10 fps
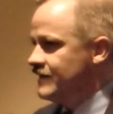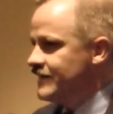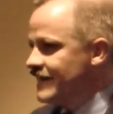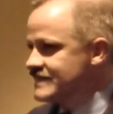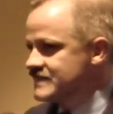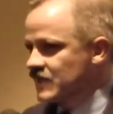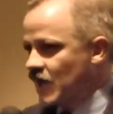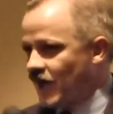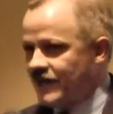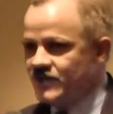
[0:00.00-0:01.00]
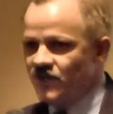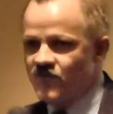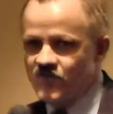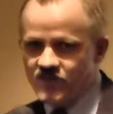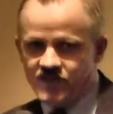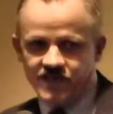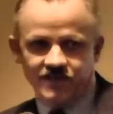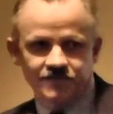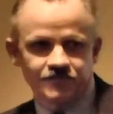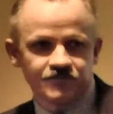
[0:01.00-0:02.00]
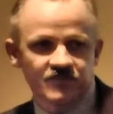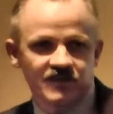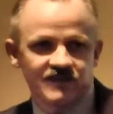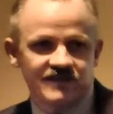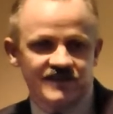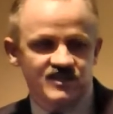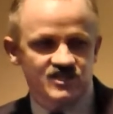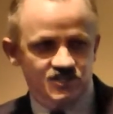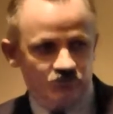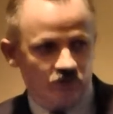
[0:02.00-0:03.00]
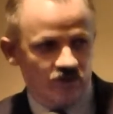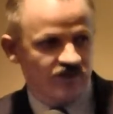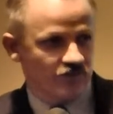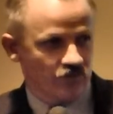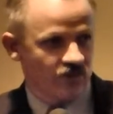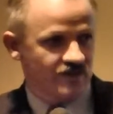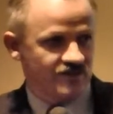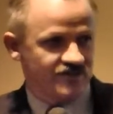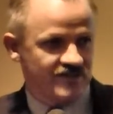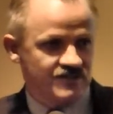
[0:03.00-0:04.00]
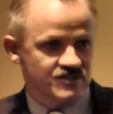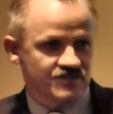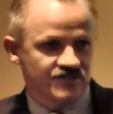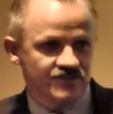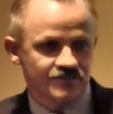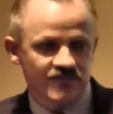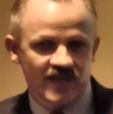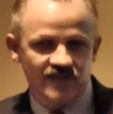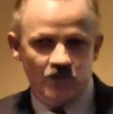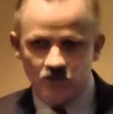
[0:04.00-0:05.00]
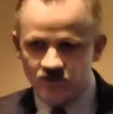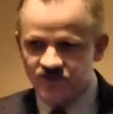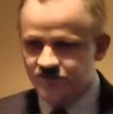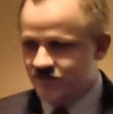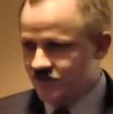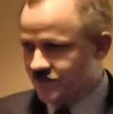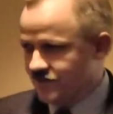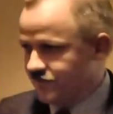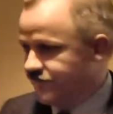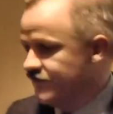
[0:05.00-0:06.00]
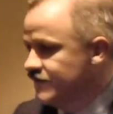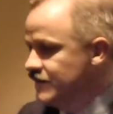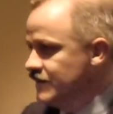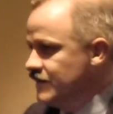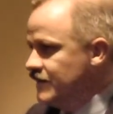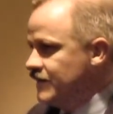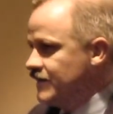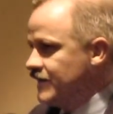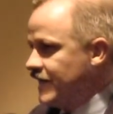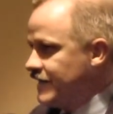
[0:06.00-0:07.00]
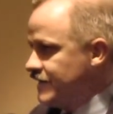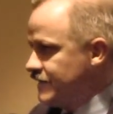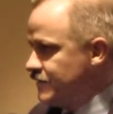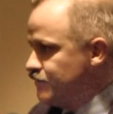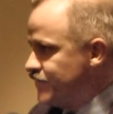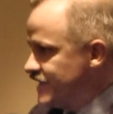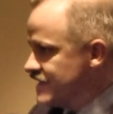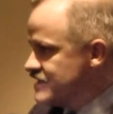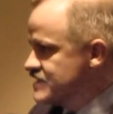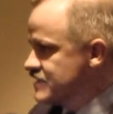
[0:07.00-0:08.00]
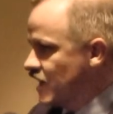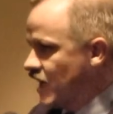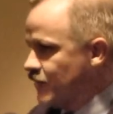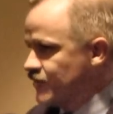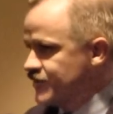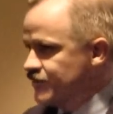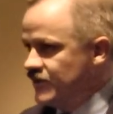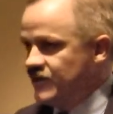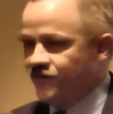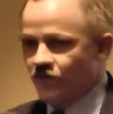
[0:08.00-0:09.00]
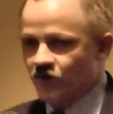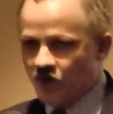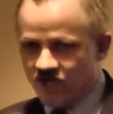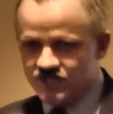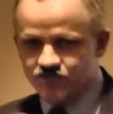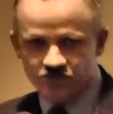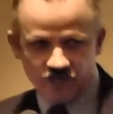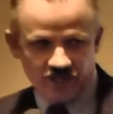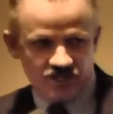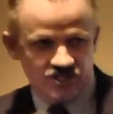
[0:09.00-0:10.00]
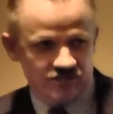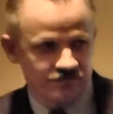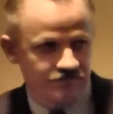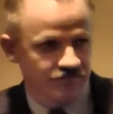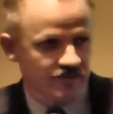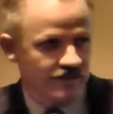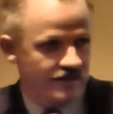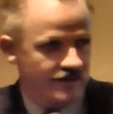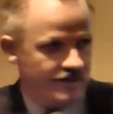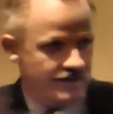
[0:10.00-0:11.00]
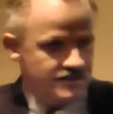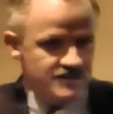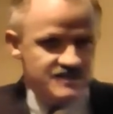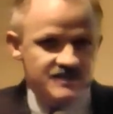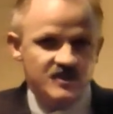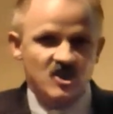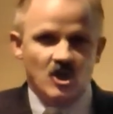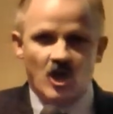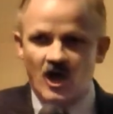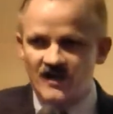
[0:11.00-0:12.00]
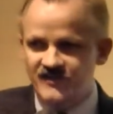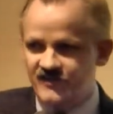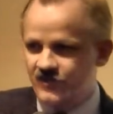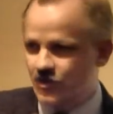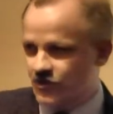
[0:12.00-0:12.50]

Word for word: That's the kind of thing that destroys organizations. I have always believed that the biggest opportunity for cost reduction is the cost of